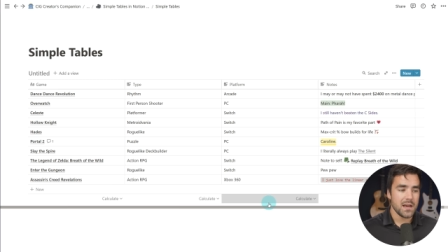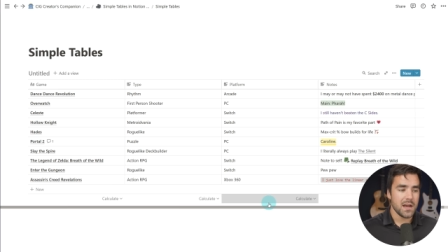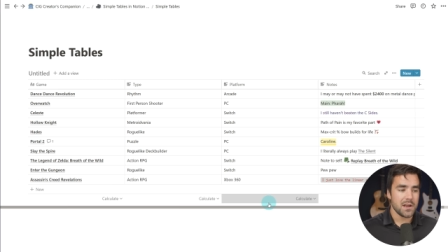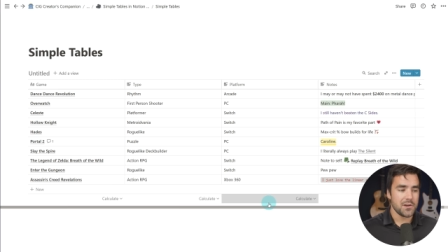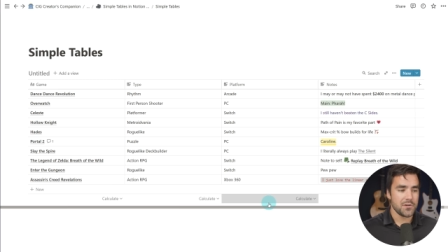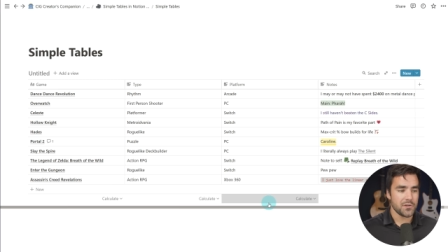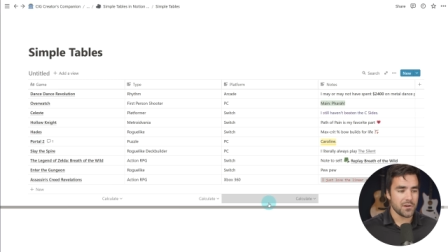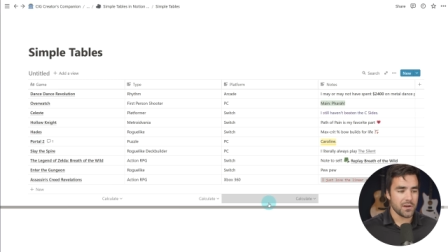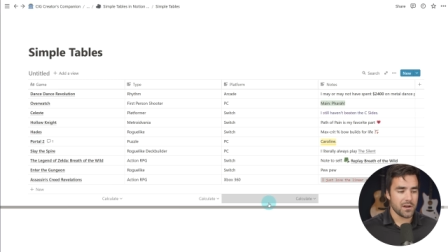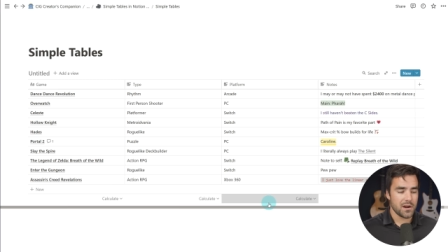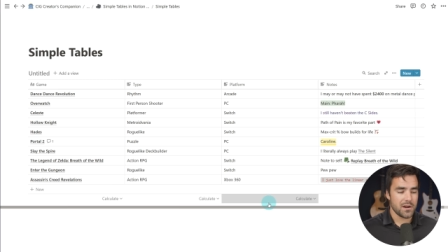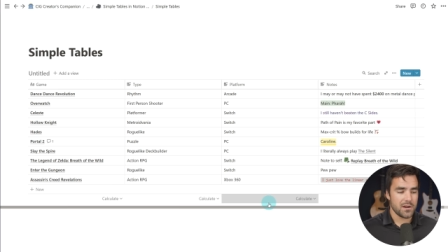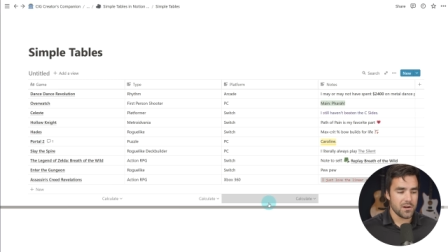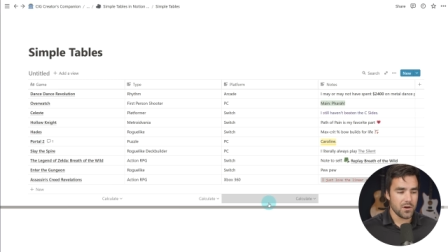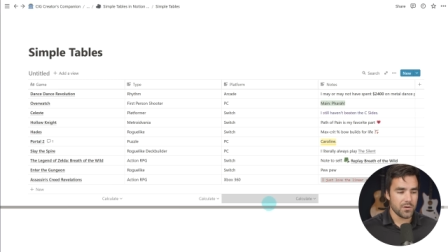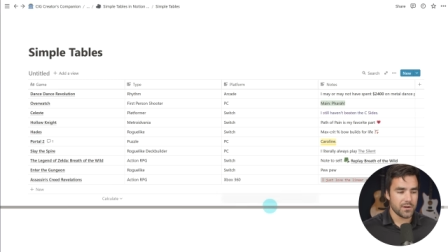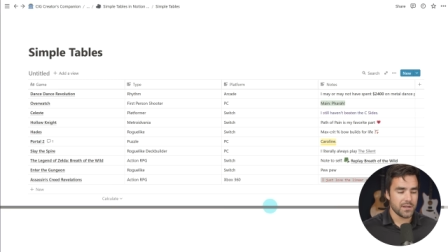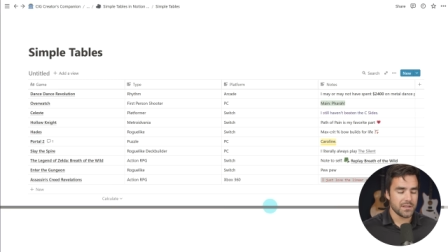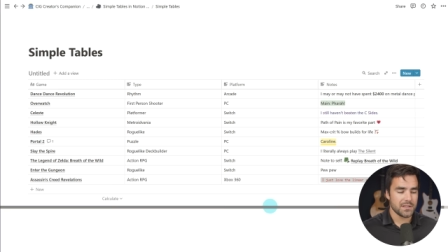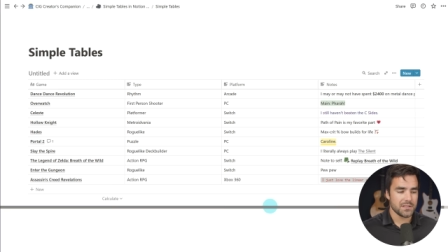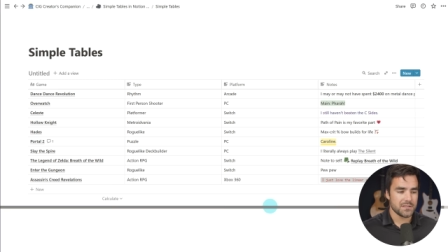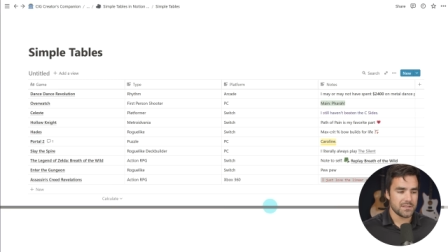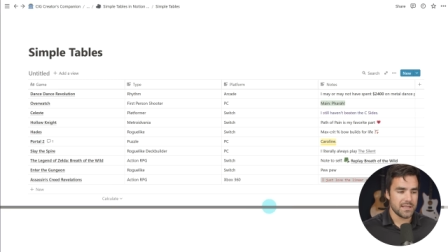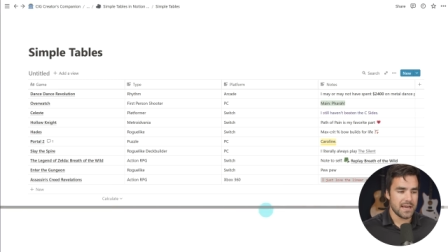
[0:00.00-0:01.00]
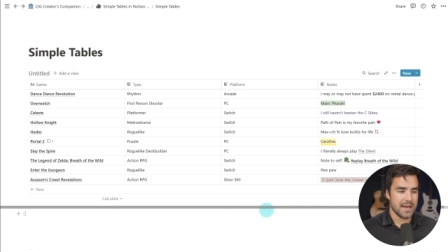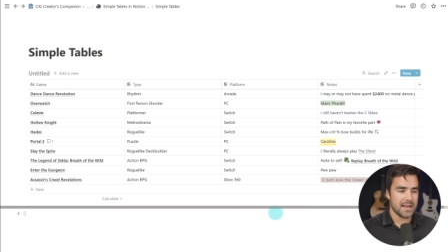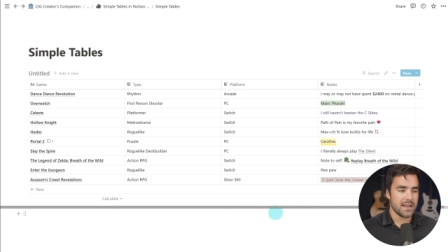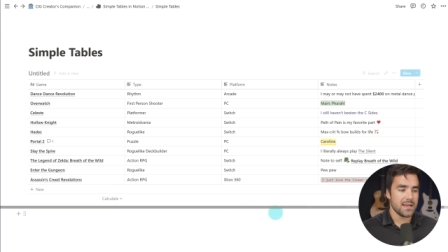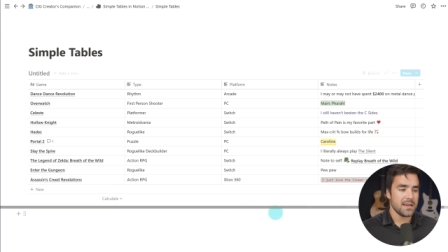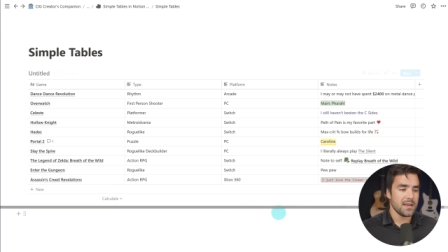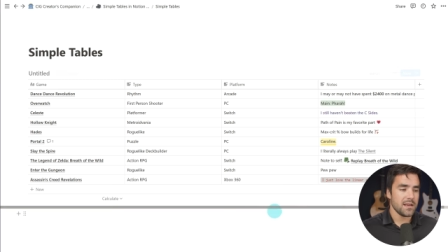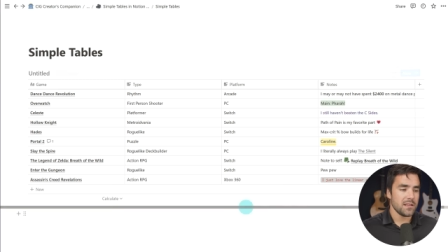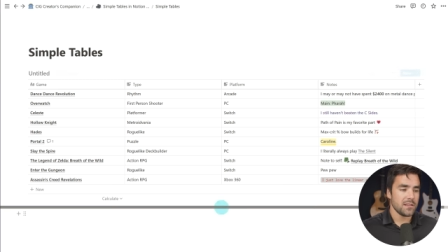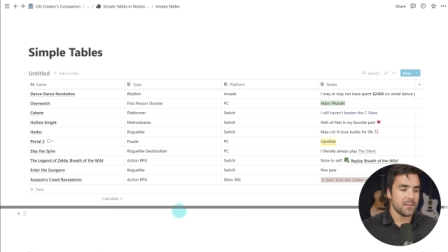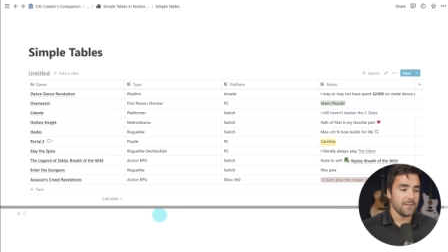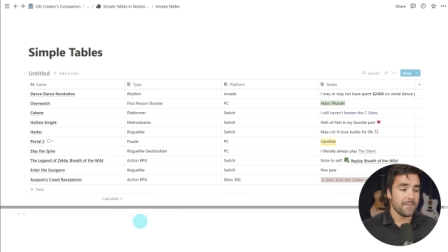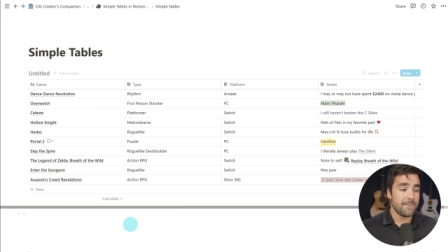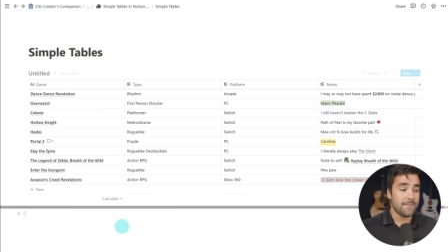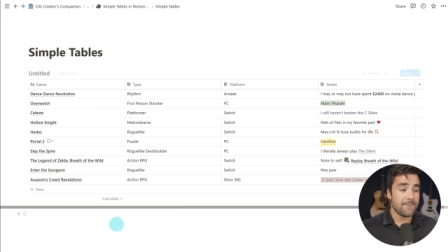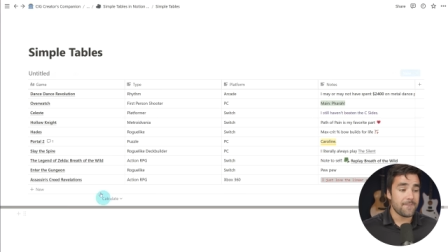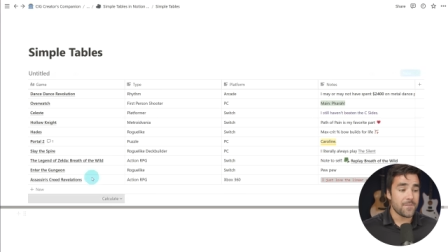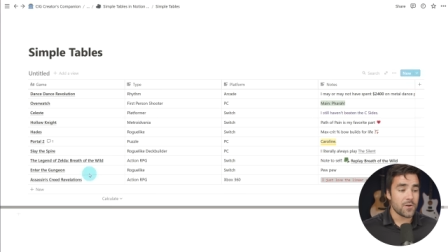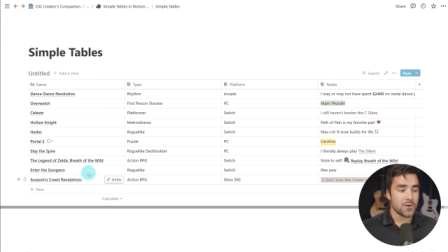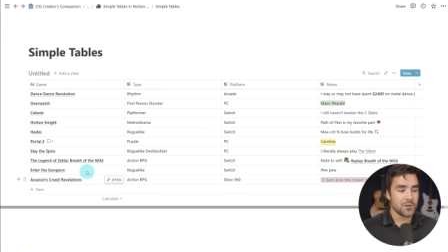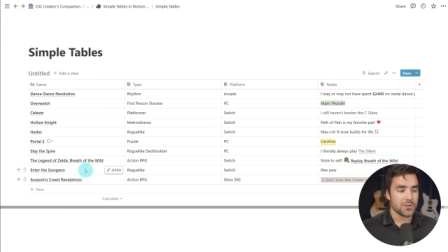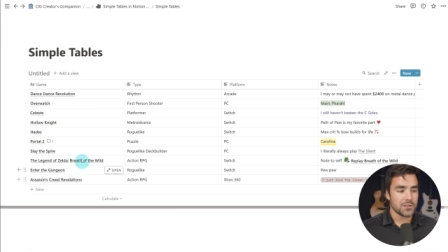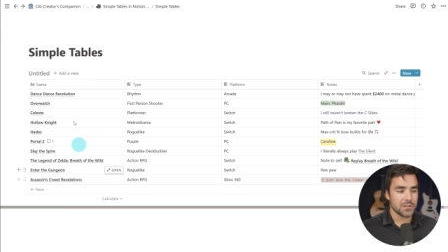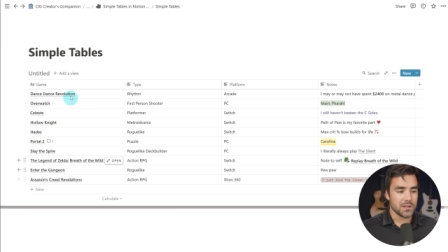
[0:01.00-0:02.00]
And you're going to notice that the
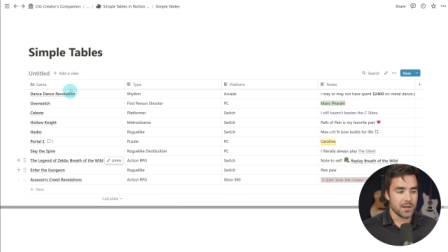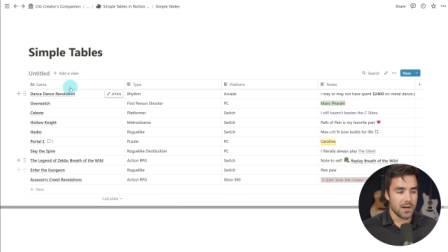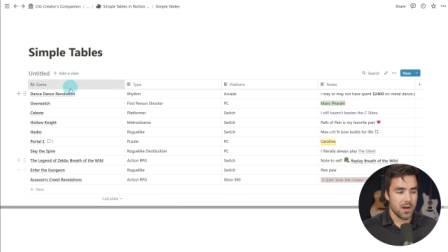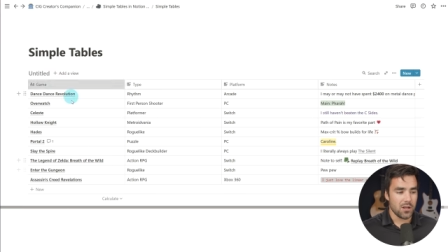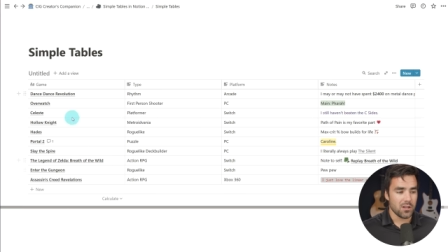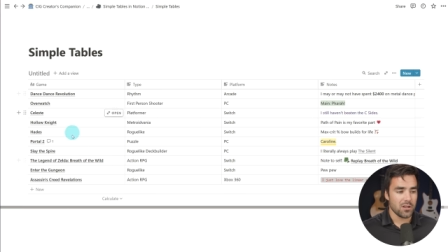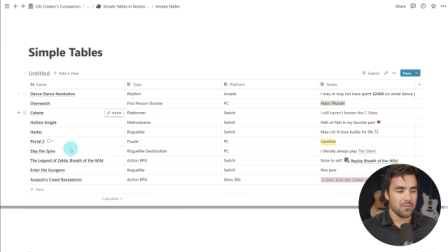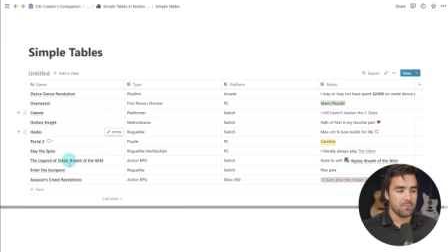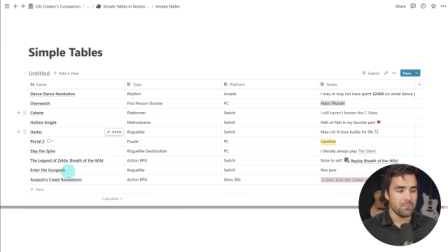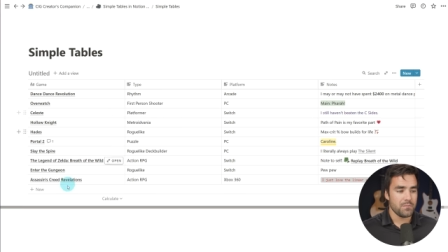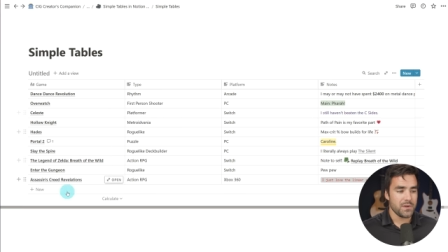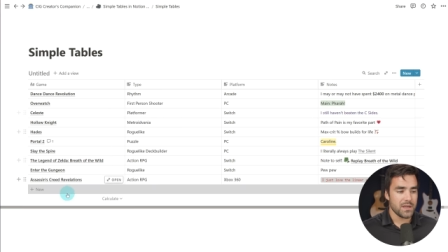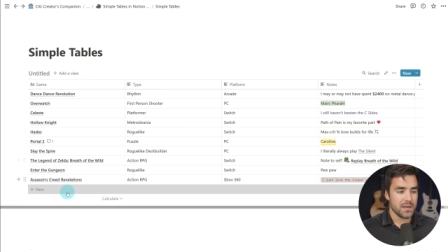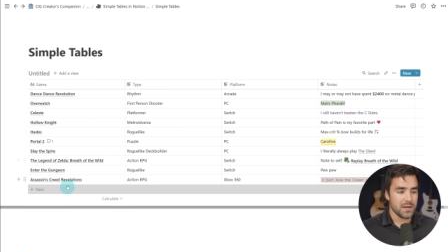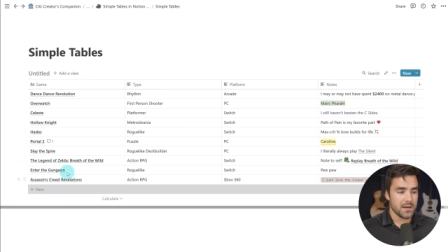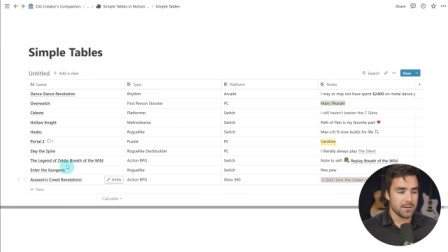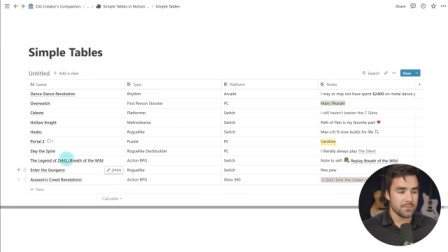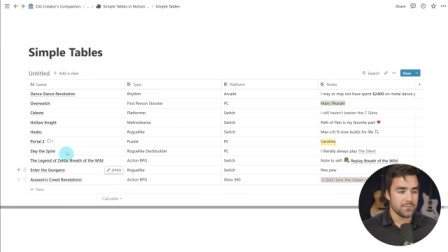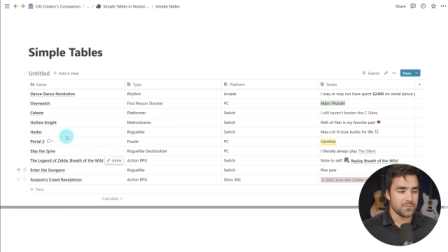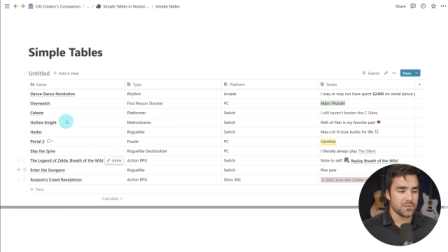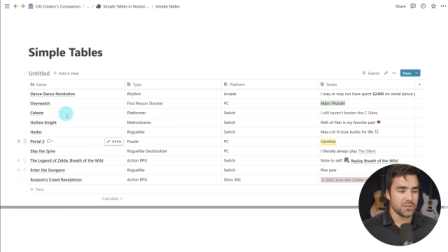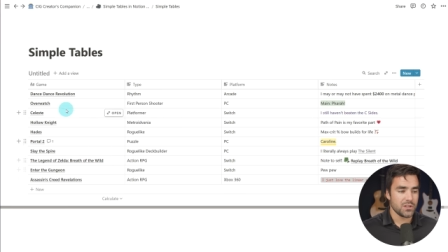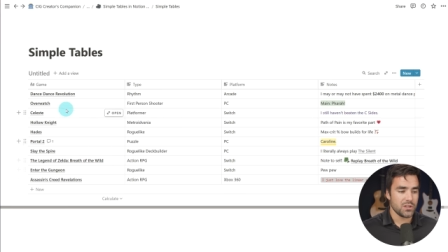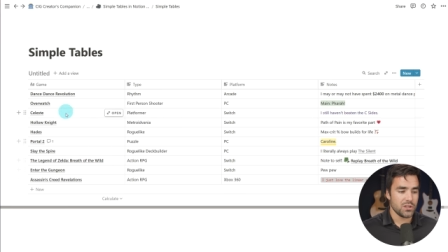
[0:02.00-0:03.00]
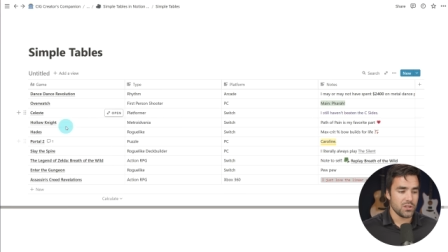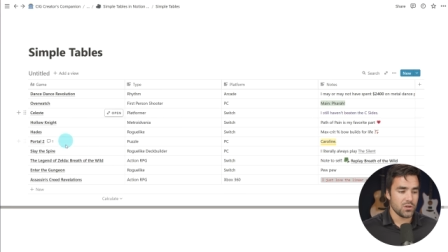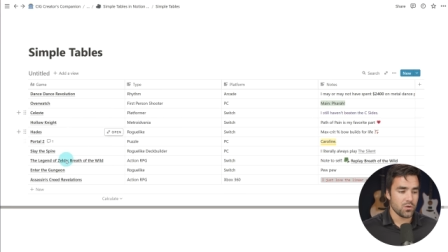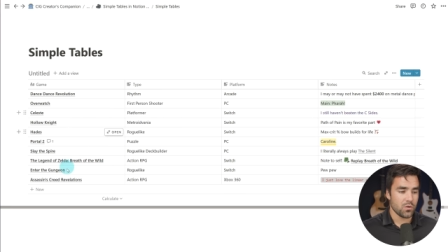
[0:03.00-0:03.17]
first column becomes